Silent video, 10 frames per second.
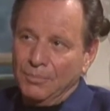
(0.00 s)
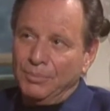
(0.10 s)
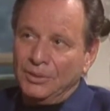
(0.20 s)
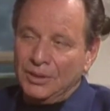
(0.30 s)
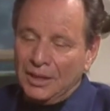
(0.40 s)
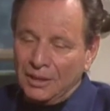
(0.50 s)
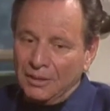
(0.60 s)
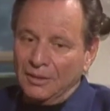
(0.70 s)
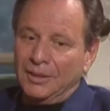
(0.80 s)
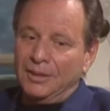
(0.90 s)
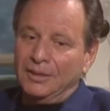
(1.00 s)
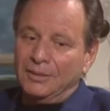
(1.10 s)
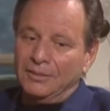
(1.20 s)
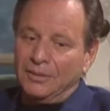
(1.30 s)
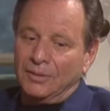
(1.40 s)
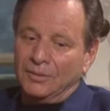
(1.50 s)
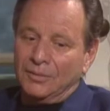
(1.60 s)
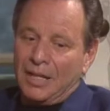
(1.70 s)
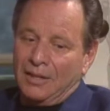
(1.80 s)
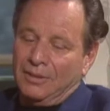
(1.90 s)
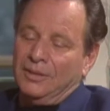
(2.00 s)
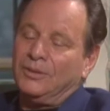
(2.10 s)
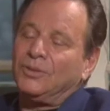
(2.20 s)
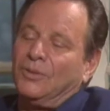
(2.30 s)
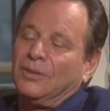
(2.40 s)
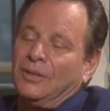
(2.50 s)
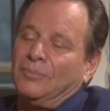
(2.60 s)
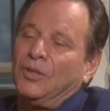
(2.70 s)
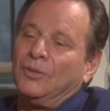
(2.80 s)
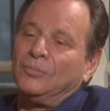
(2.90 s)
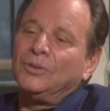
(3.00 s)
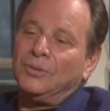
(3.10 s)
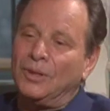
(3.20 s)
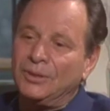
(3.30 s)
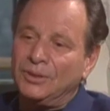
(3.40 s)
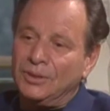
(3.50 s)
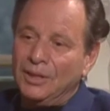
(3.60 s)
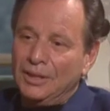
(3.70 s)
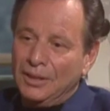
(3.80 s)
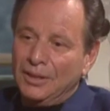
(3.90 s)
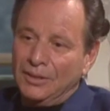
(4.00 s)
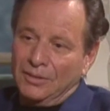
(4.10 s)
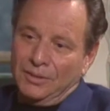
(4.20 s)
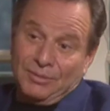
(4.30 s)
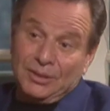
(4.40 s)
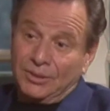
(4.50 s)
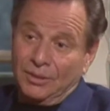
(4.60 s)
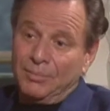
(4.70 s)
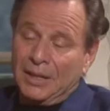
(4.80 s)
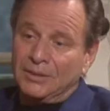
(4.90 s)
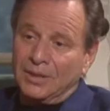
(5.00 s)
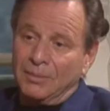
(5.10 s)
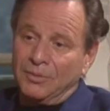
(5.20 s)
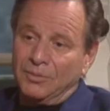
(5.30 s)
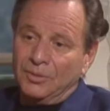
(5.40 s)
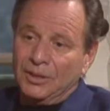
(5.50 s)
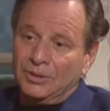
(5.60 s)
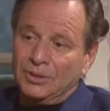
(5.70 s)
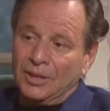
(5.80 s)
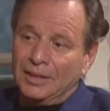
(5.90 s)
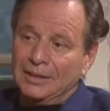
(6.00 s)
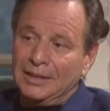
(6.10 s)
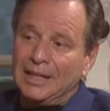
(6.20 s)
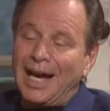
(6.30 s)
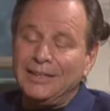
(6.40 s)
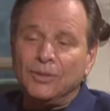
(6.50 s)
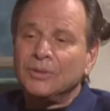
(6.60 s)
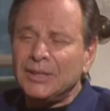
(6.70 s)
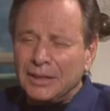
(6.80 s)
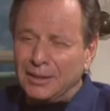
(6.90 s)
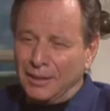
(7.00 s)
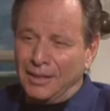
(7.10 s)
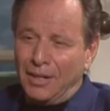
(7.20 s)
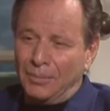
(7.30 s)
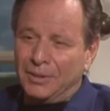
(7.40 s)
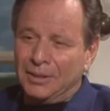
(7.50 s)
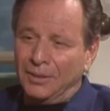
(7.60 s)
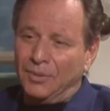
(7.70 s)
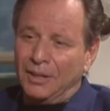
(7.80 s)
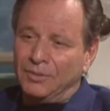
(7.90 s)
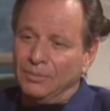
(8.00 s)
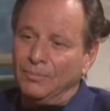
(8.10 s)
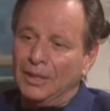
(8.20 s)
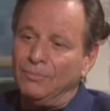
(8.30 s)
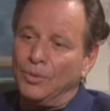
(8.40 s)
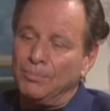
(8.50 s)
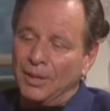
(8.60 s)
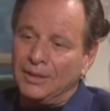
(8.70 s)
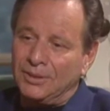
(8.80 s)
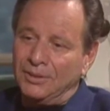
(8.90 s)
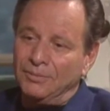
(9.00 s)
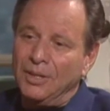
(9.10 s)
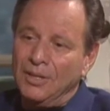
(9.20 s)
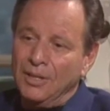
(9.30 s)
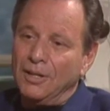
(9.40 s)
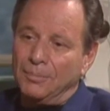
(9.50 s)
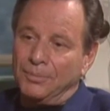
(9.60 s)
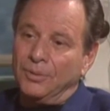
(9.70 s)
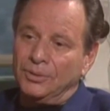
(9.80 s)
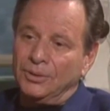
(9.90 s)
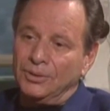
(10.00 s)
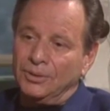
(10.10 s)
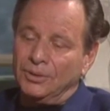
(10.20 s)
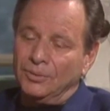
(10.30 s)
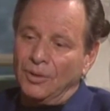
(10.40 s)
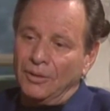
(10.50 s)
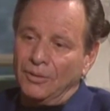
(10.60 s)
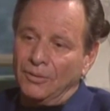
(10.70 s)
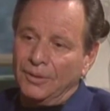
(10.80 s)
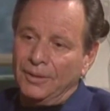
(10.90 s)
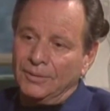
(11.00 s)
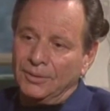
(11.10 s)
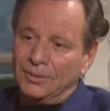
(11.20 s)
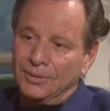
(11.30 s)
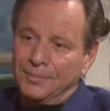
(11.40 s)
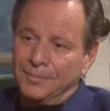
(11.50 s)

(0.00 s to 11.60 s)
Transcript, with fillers: particularly, you know, now that it's all come home to us, the events of the past couple of weeks, I think I don't think it can help. I think we have to make more positive approaches to our audiences.